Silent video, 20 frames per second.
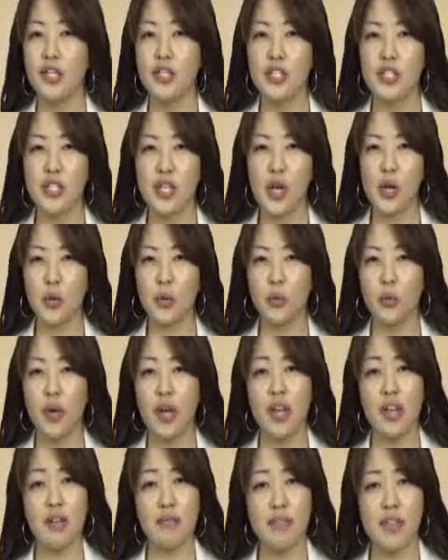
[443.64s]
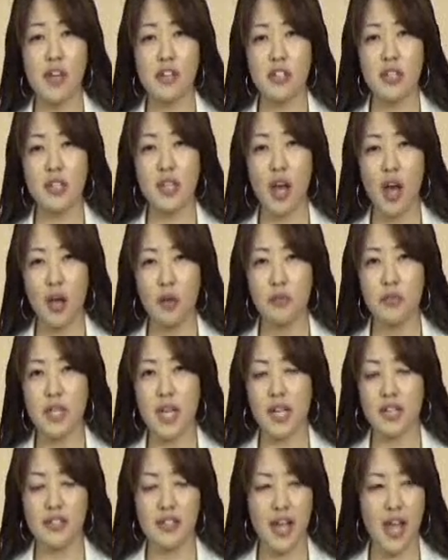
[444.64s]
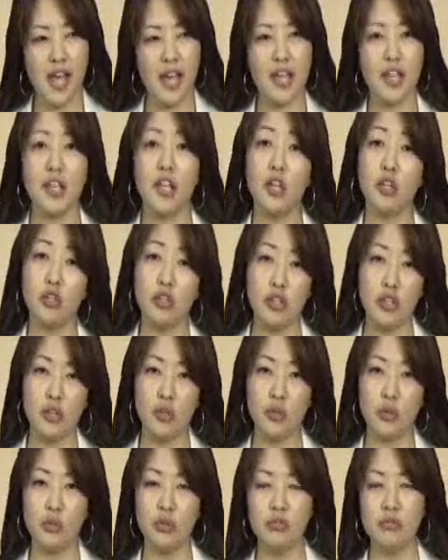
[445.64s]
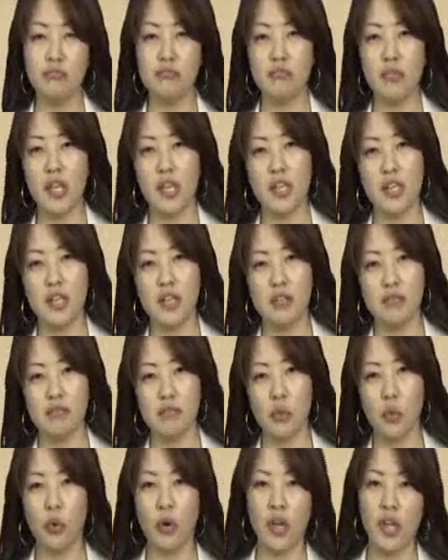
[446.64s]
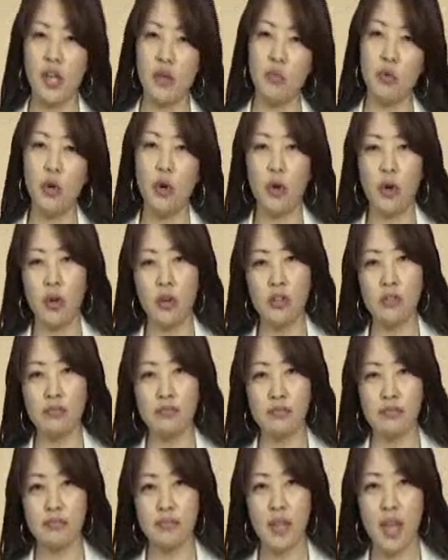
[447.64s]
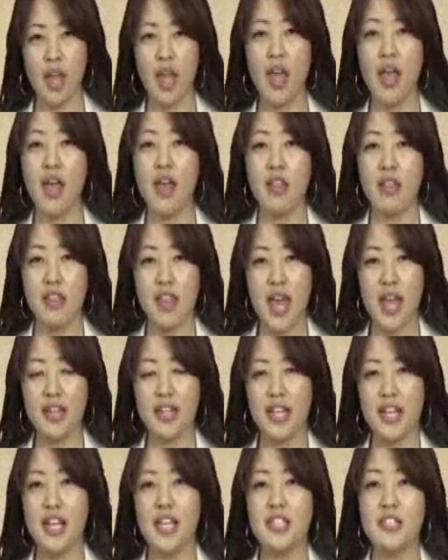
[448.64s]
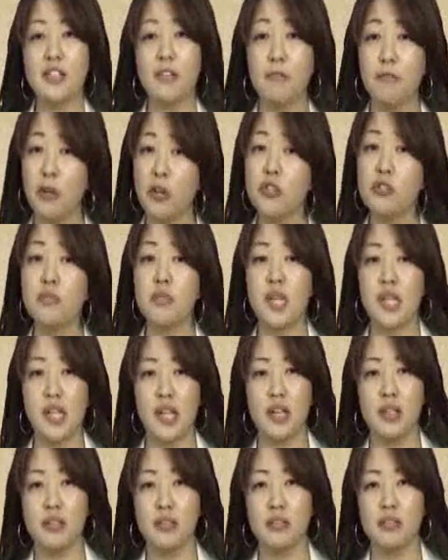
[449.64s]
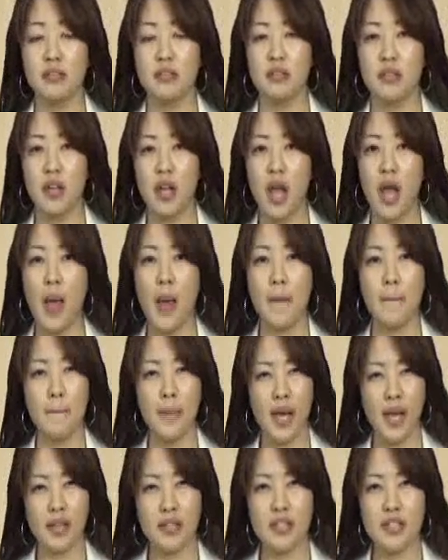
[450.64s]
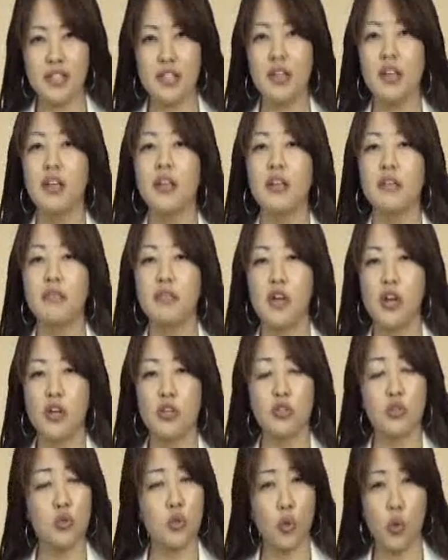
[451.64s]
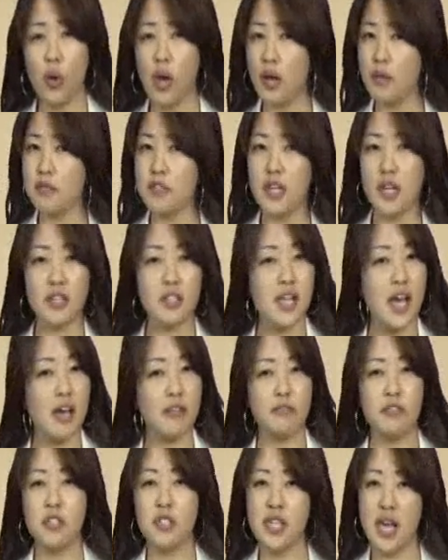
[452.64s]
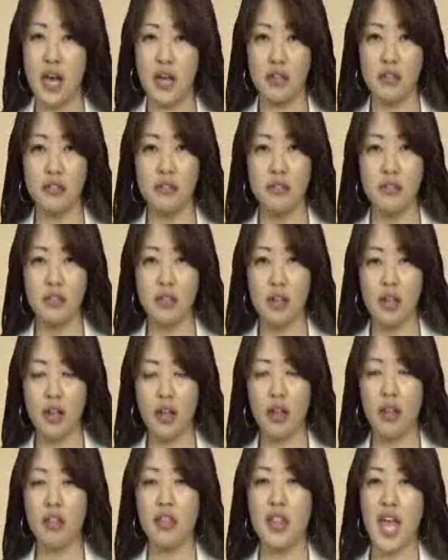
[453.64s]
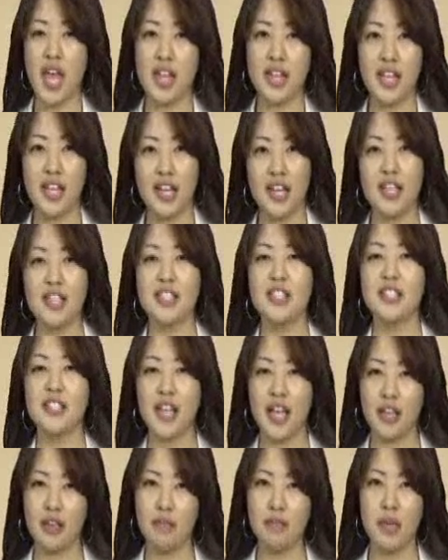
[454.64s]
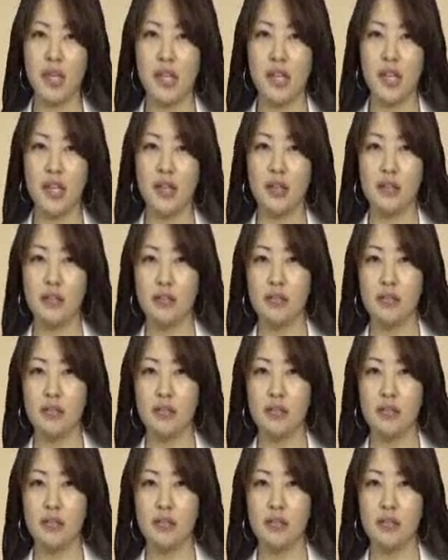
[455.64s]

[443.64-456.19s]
So, if there's an object like you, me, or him or her, then it is the first meaning. But if there is no object after tell, then it is the second meaning.